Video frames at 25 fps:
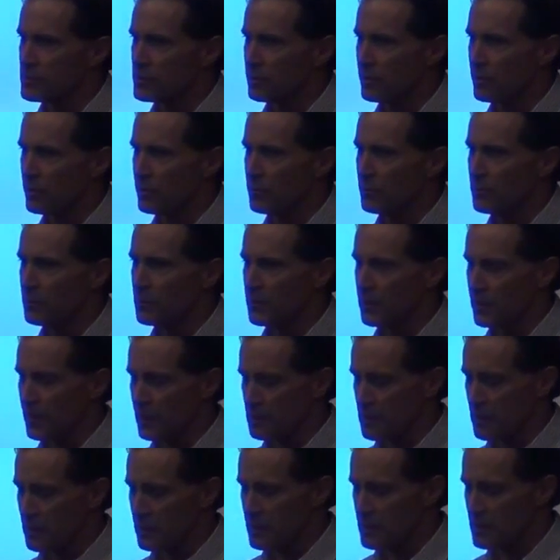So,
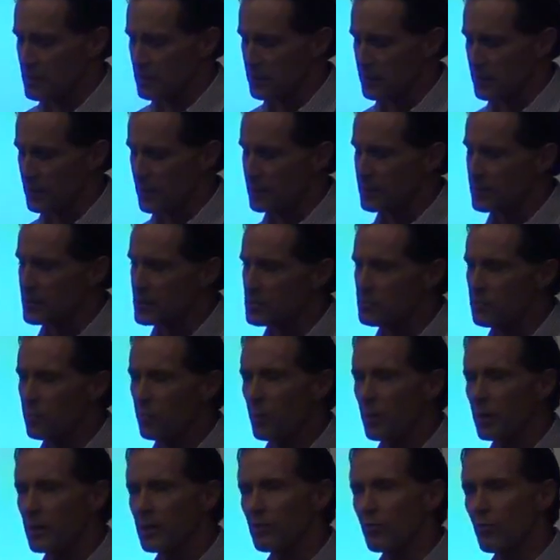I mean, at this
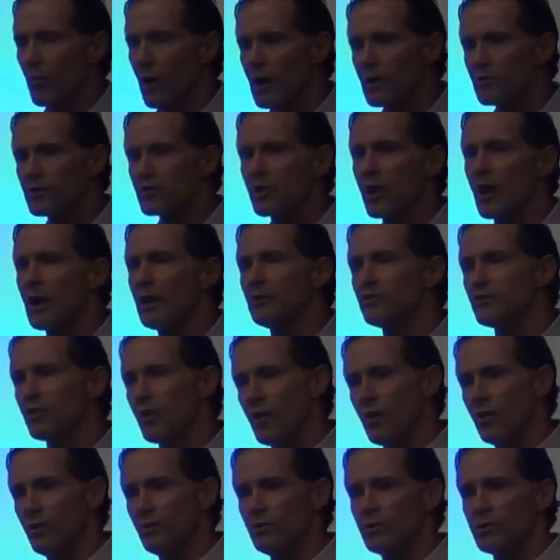point, Rothschilds
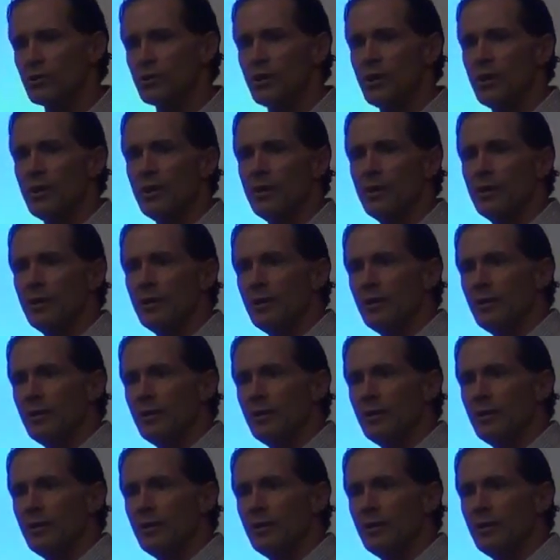owns